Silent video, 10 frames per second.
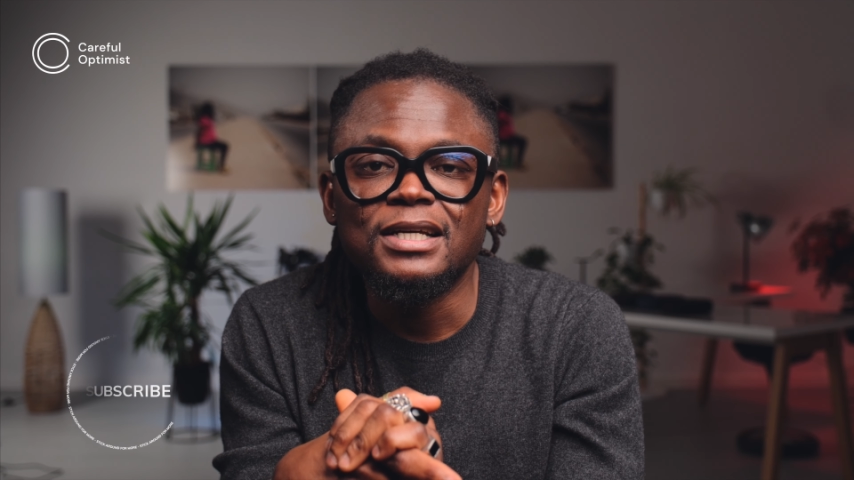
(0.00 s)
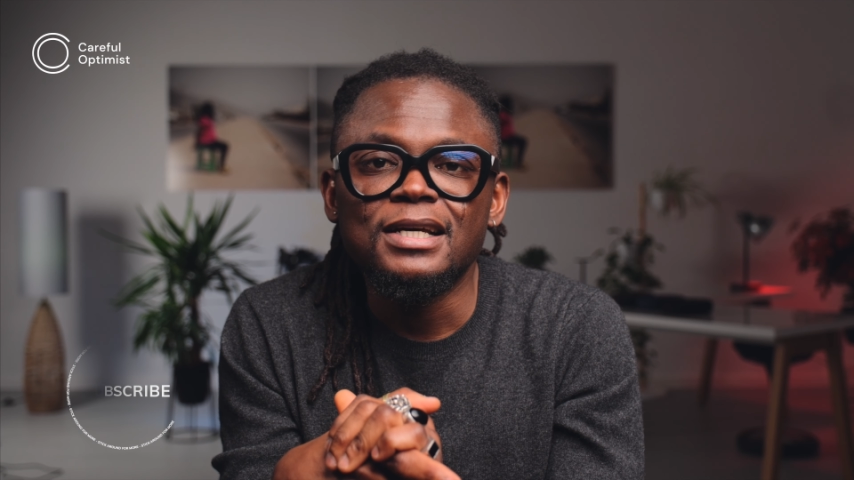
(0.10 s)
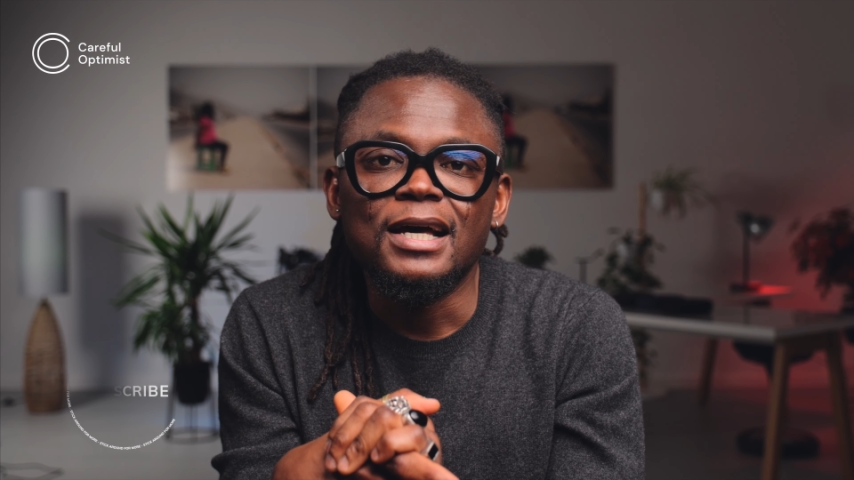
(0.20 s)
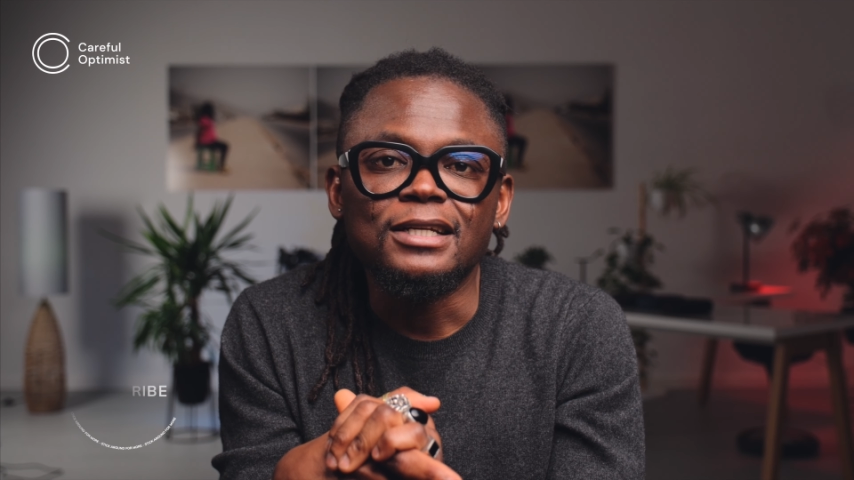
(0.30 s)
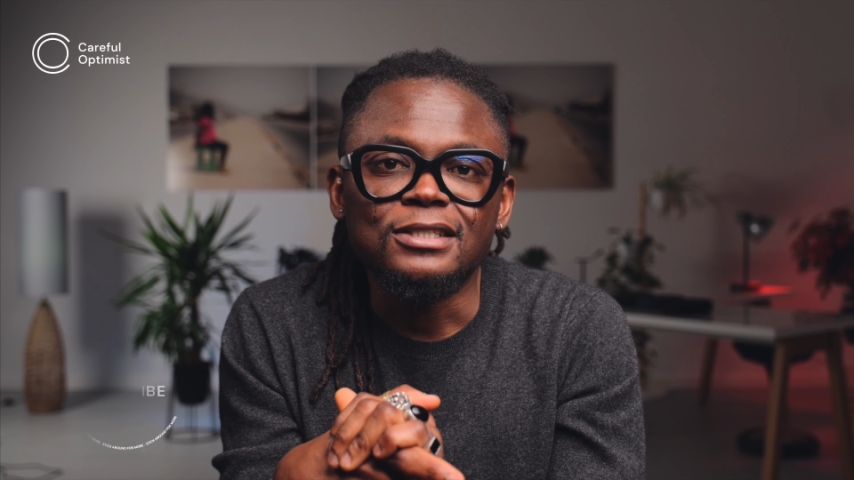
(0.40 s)

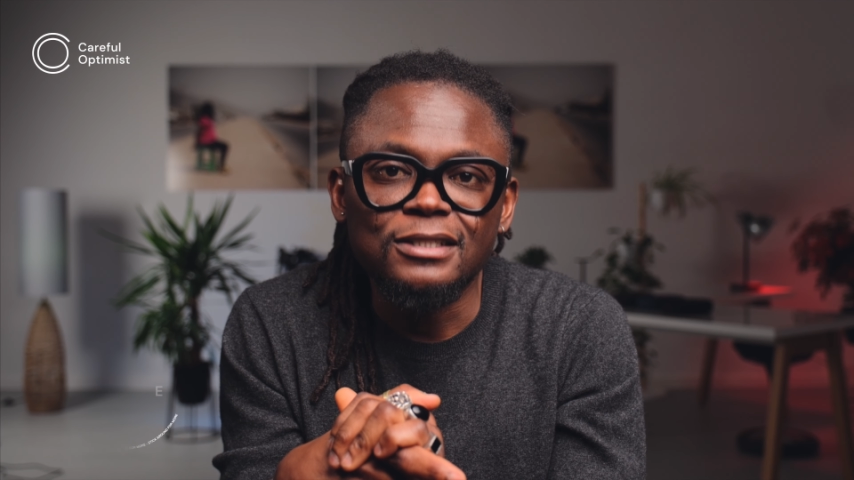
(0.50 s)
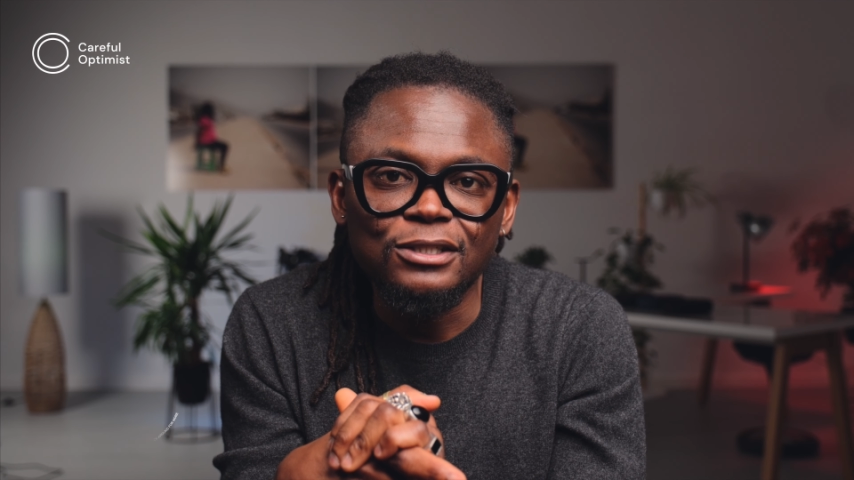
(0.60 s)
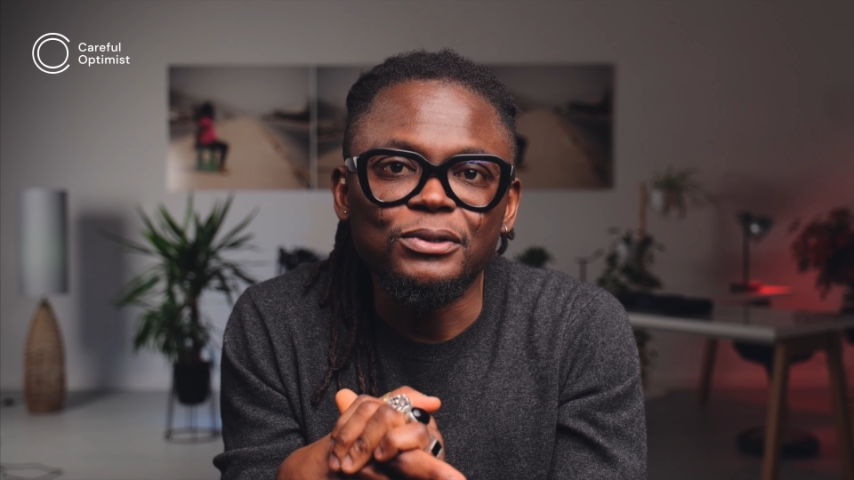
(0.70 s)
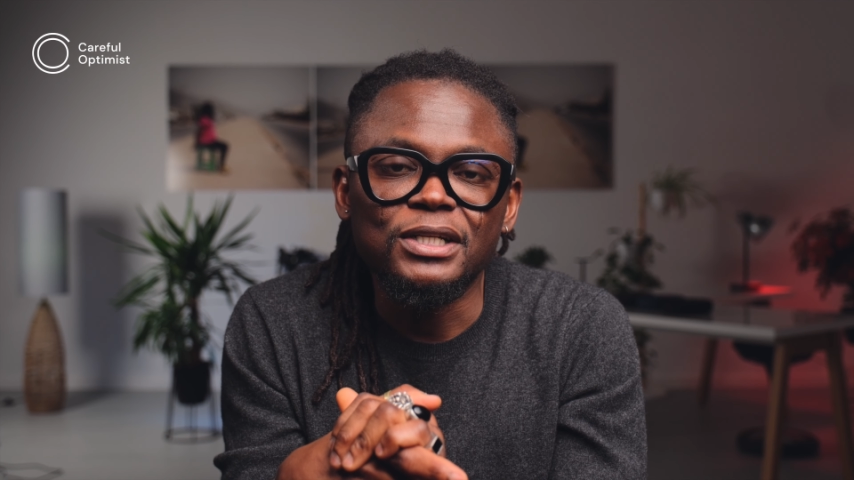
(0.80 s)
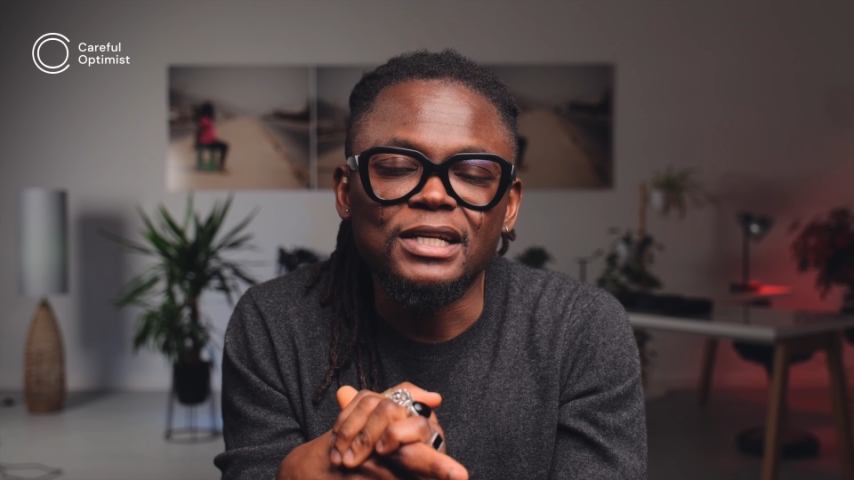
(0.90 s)
and see
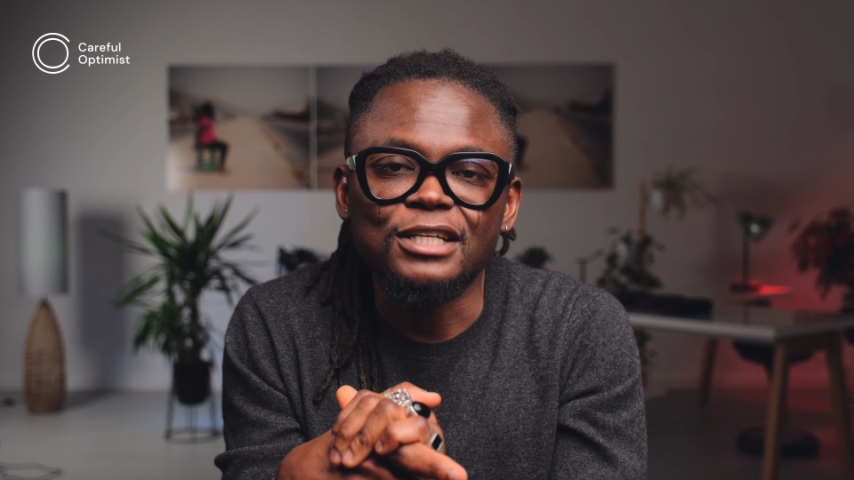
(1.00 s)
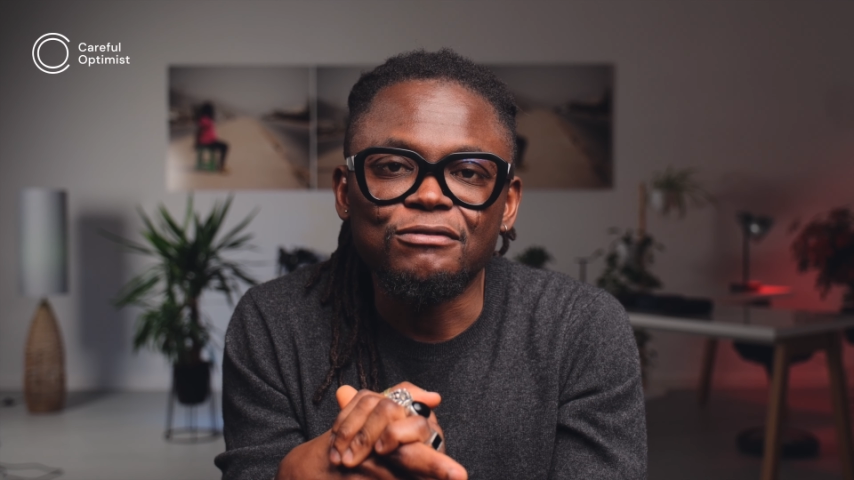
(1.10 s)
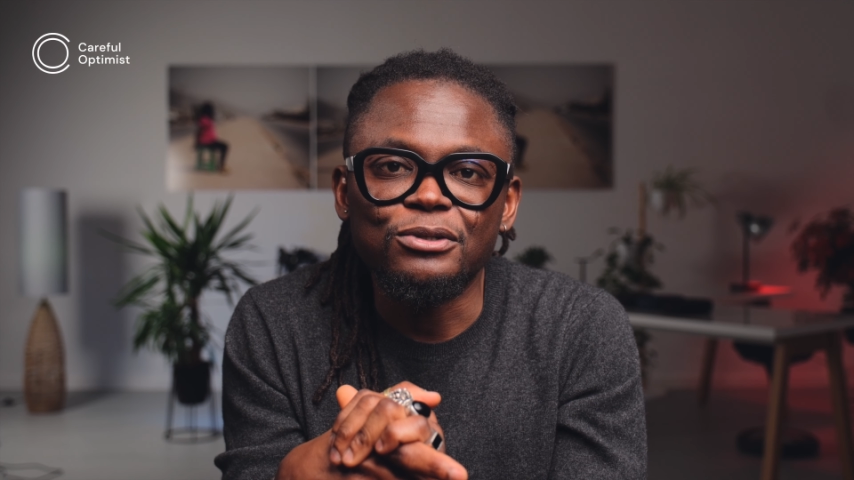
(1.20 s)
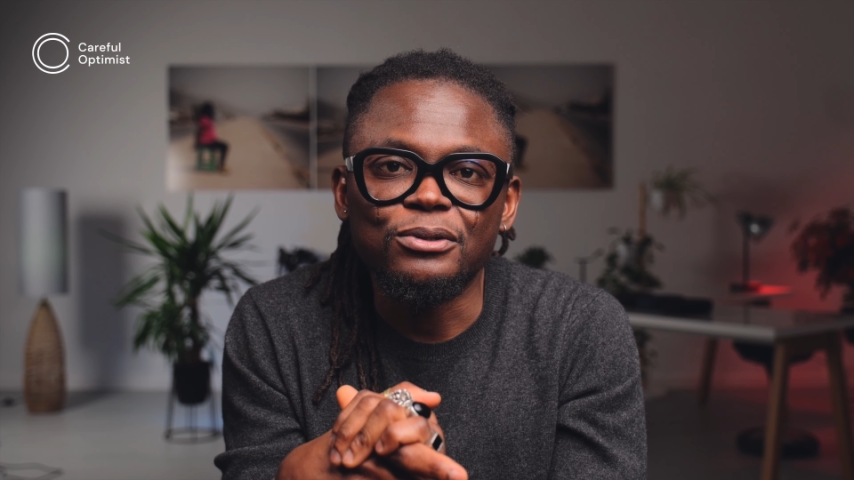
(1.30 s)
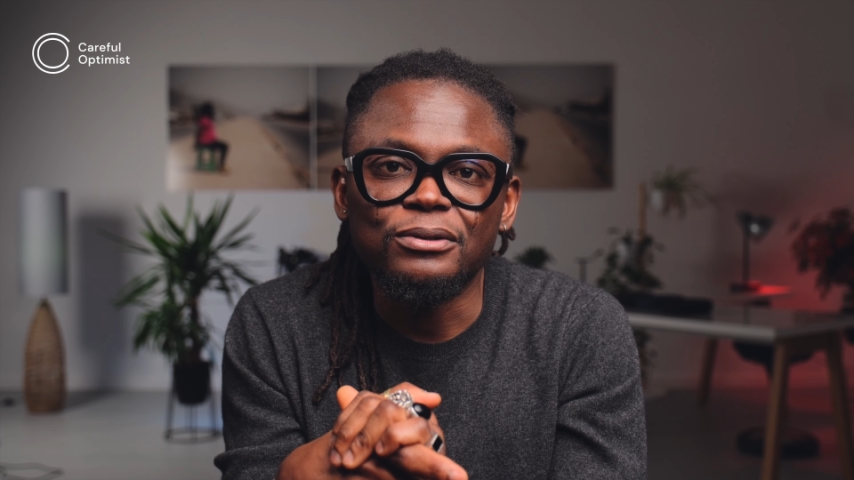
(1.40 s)
you in the next
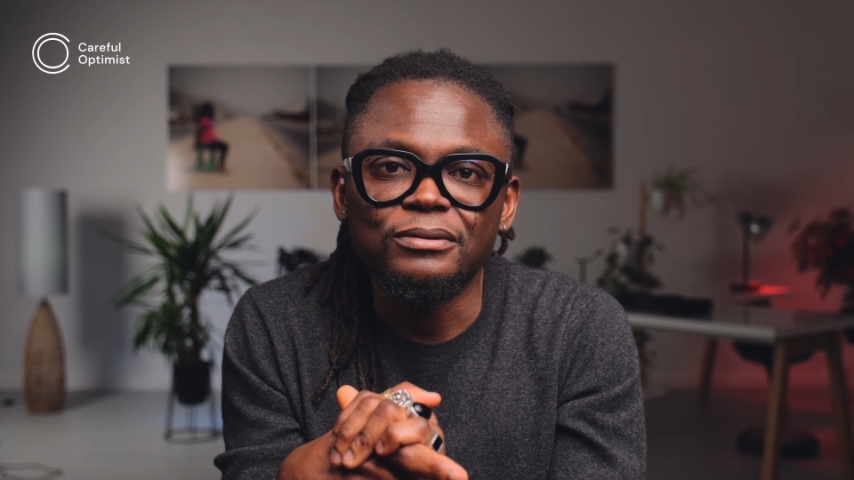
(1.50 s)
video.